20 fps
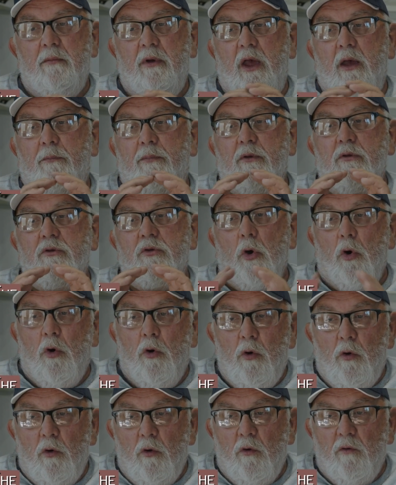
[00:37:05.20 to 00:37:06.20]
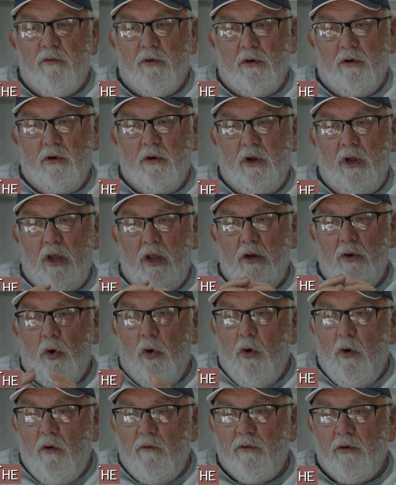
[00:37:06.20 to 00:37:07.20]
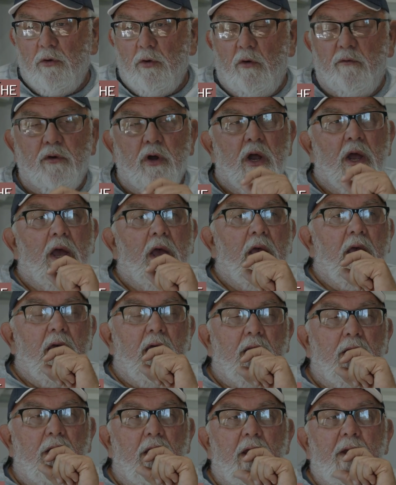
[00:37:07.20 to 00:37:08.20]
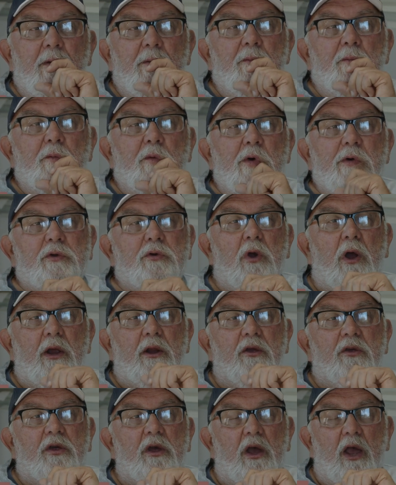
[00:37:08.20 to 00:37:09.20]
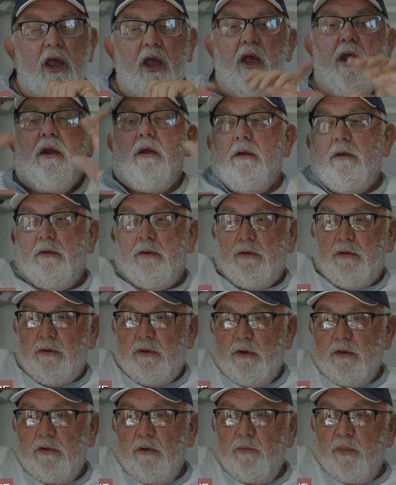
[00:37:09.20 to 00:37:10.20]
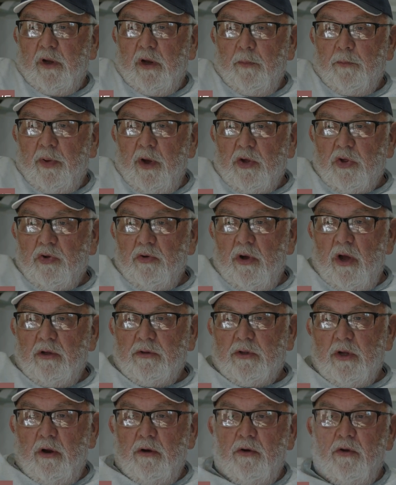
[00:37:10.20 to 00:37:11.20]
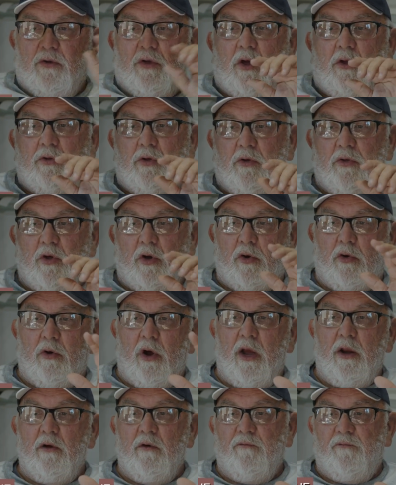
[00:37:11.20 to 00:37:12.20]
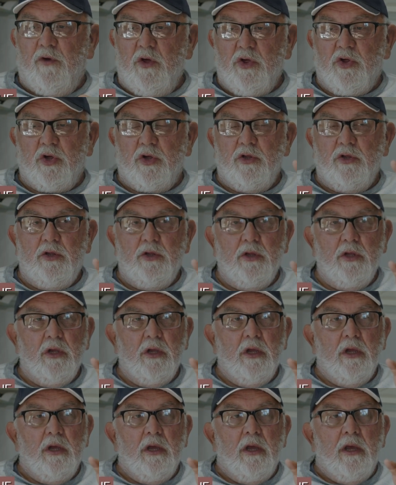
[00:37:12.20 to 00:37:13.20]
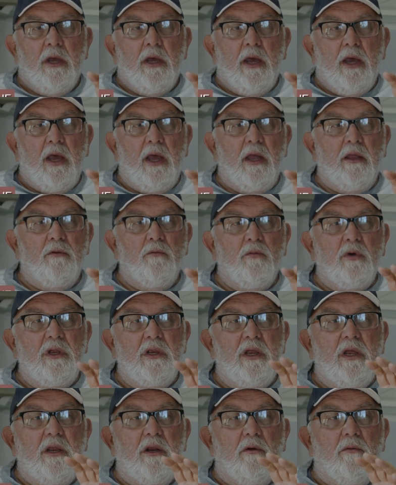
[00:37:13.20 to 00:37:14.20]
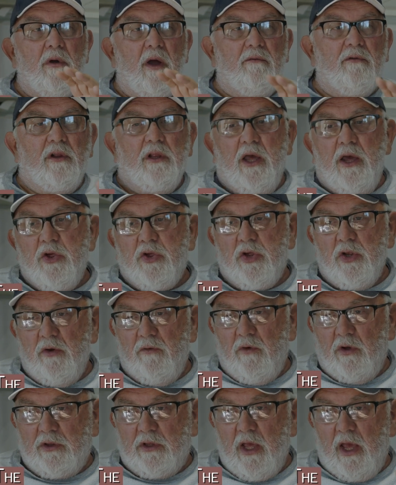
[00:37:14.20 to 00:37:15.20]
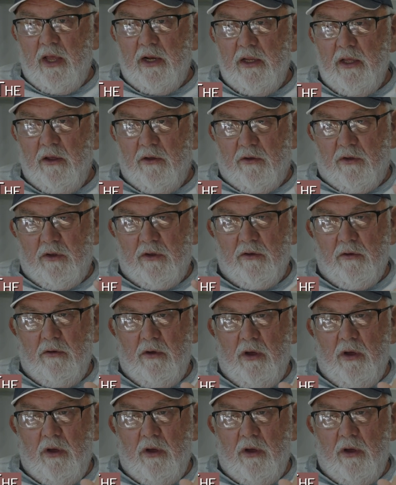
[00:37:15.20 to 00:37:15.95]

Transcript: happens over and over and over. And we're trying to say, hey, there's a bigger picture out there. There's a greater vision, and we need a revelation of what that is.